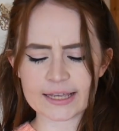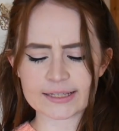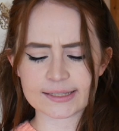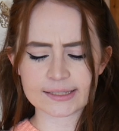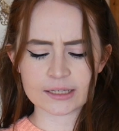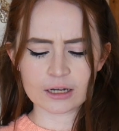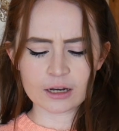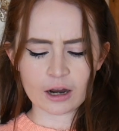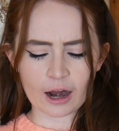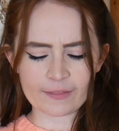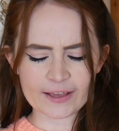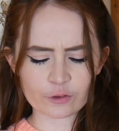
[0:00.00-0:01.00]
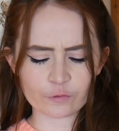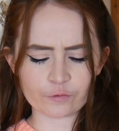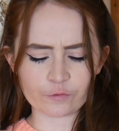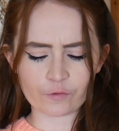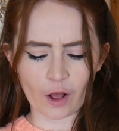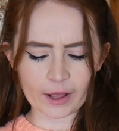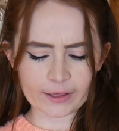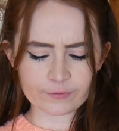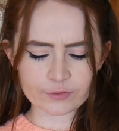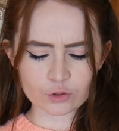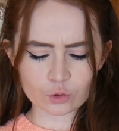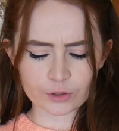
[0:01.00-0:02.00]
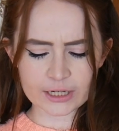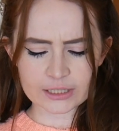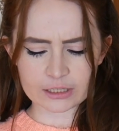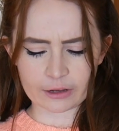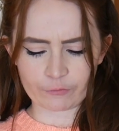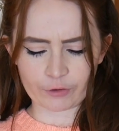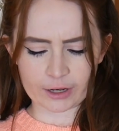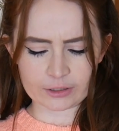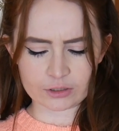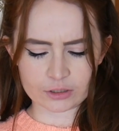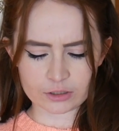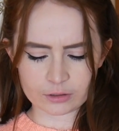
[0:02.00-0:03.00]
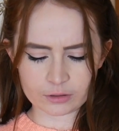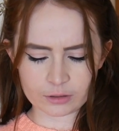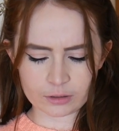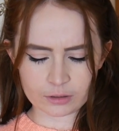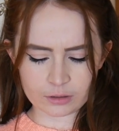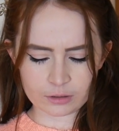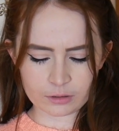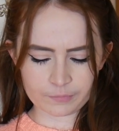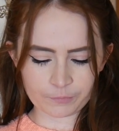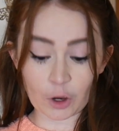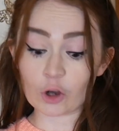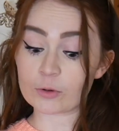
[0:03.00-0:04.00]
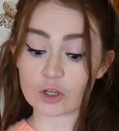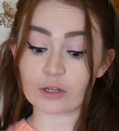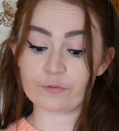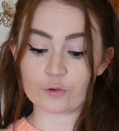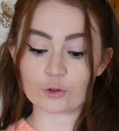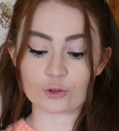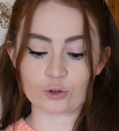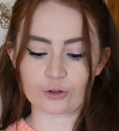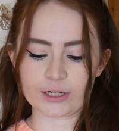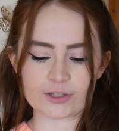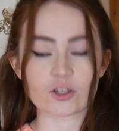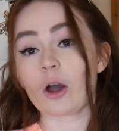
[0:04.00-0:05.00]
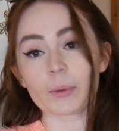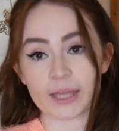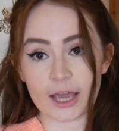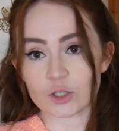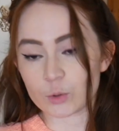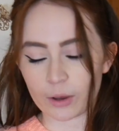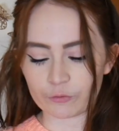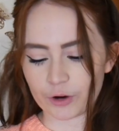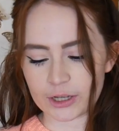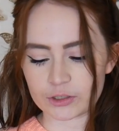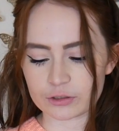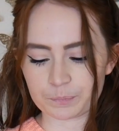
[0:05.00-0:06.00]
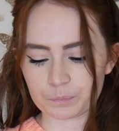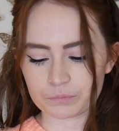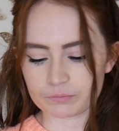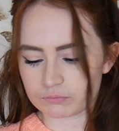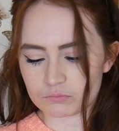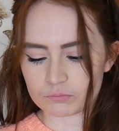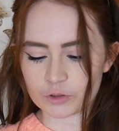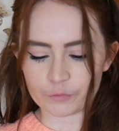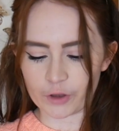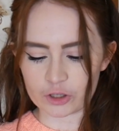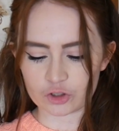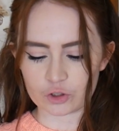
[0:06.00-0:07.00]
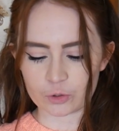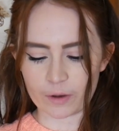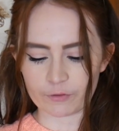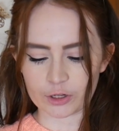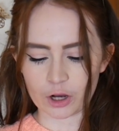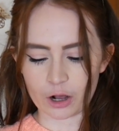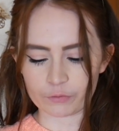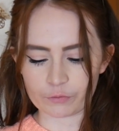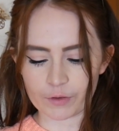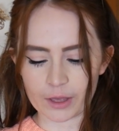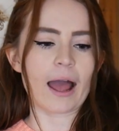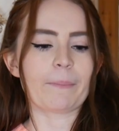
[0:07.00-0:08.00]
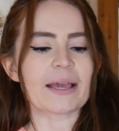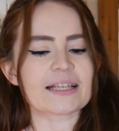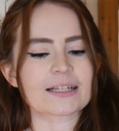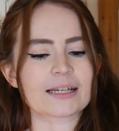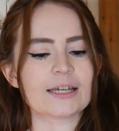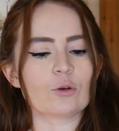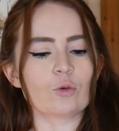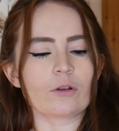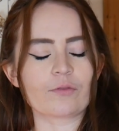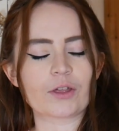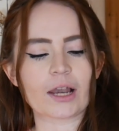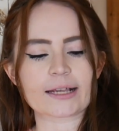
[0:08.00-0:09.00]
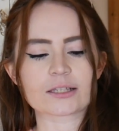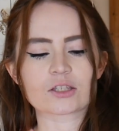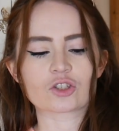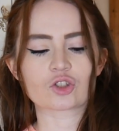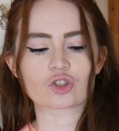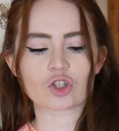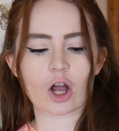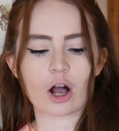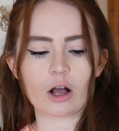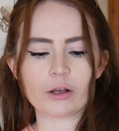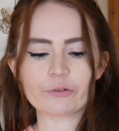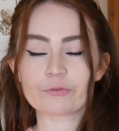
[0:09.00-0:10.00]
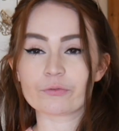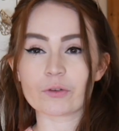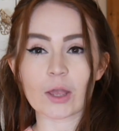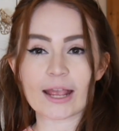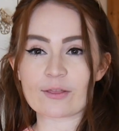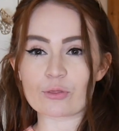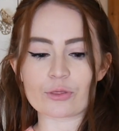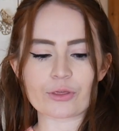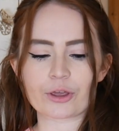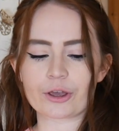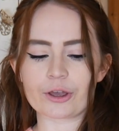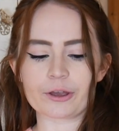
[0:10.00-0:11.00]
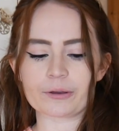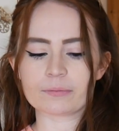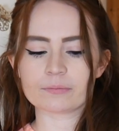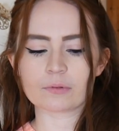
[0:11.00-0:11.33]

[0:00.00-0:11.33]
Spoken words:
it's 5 stories and I've read, oh no, it's only 4 stories. Oh, okay, so I've read the first 2, so I've read half of it. And basically all of the like staff in the